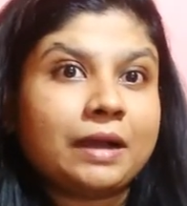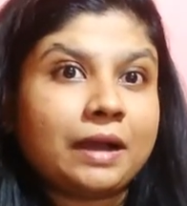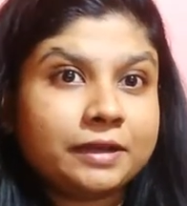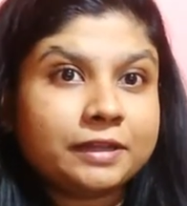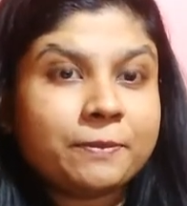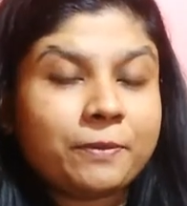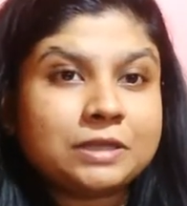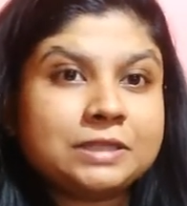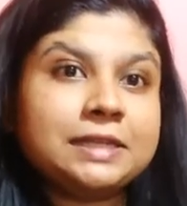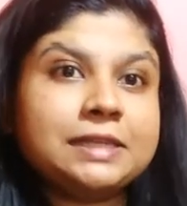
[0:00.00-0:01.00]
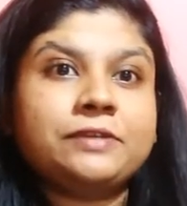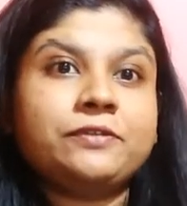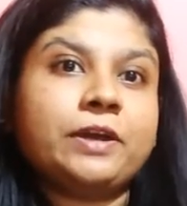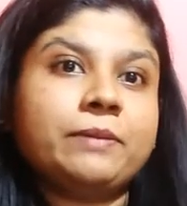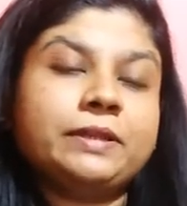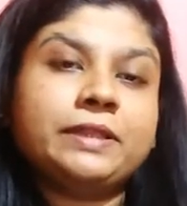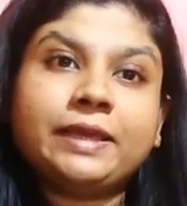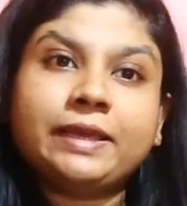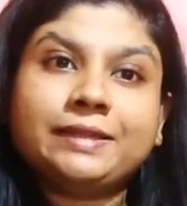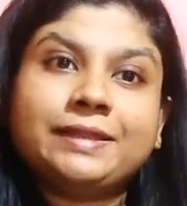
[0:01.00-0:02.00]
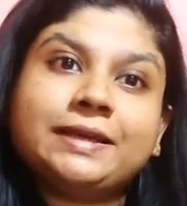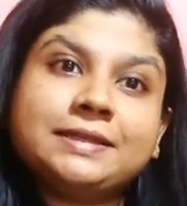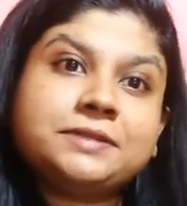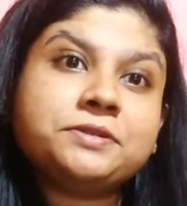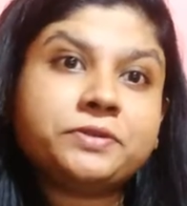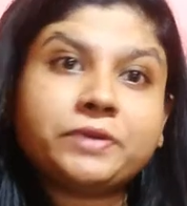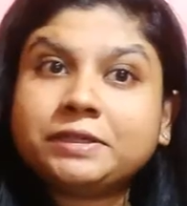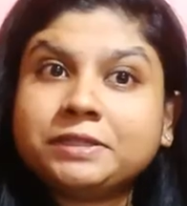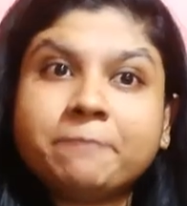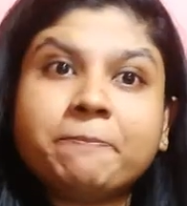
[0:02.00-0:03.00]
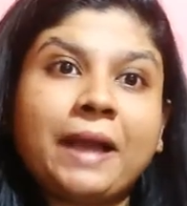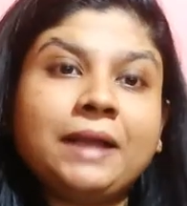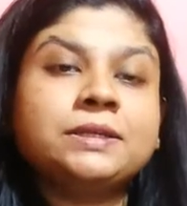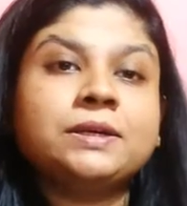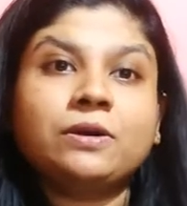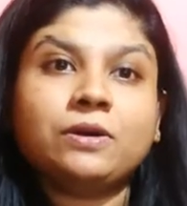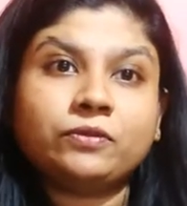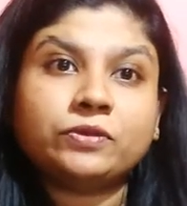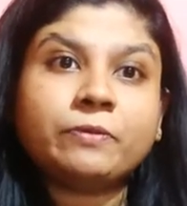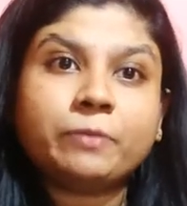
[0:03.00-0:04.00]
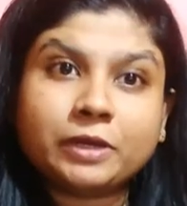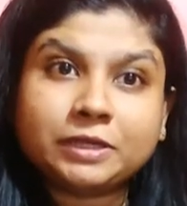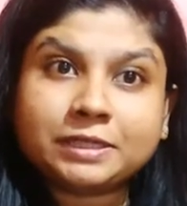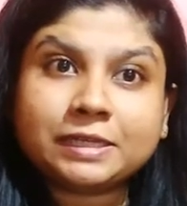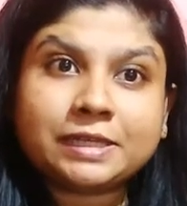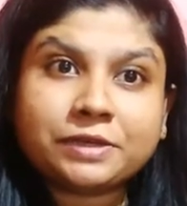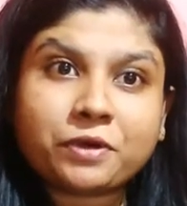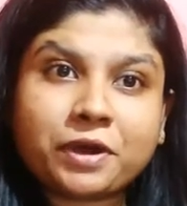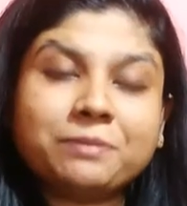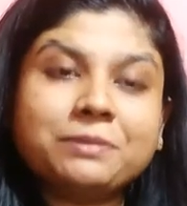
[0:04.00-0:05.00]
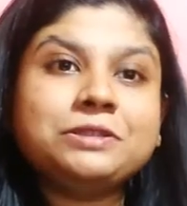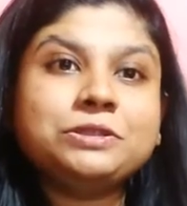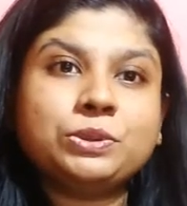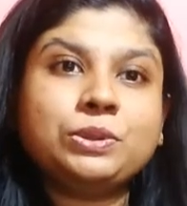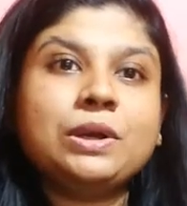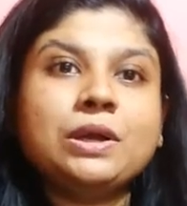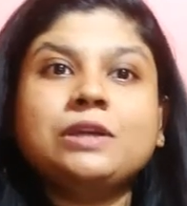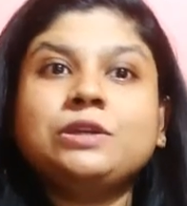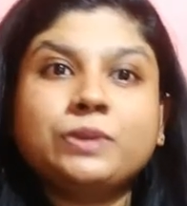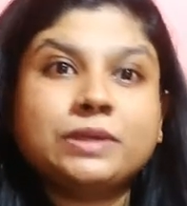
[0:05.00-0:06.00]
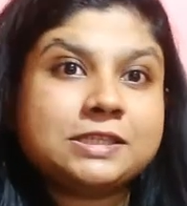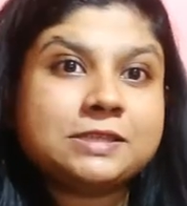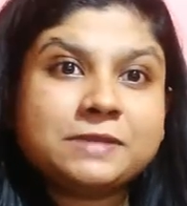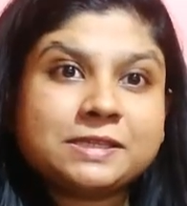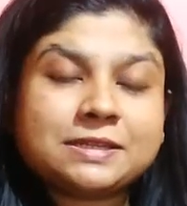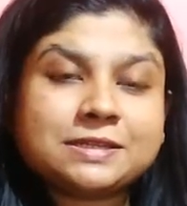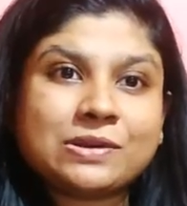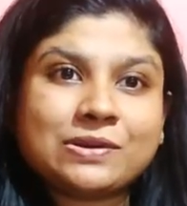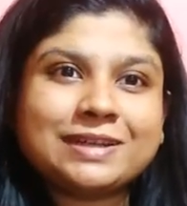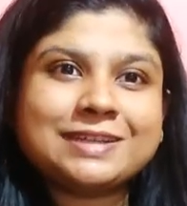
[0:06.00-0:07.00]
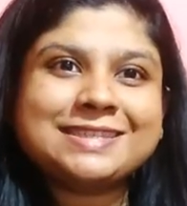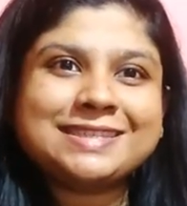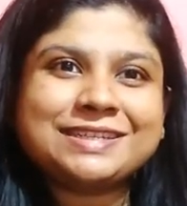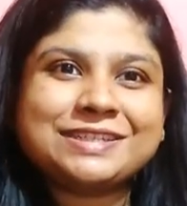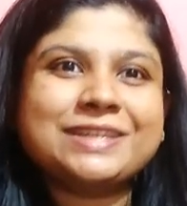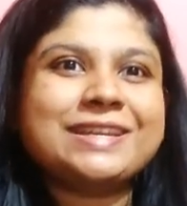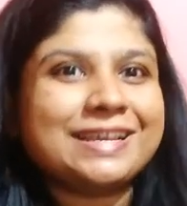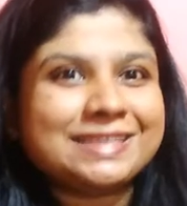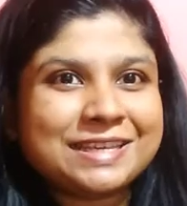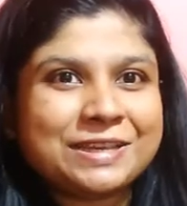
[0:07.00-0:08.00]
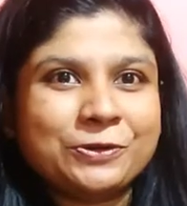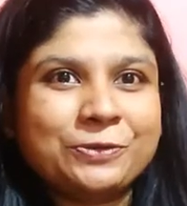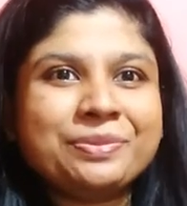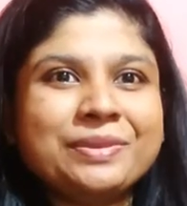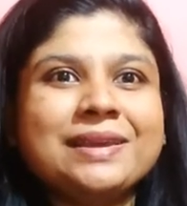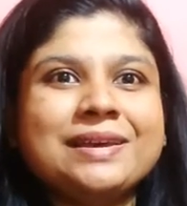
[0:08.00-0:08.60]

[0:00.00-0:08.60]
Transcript: under the political environment, there is a direct impact of the political environment towards the business organization. Assume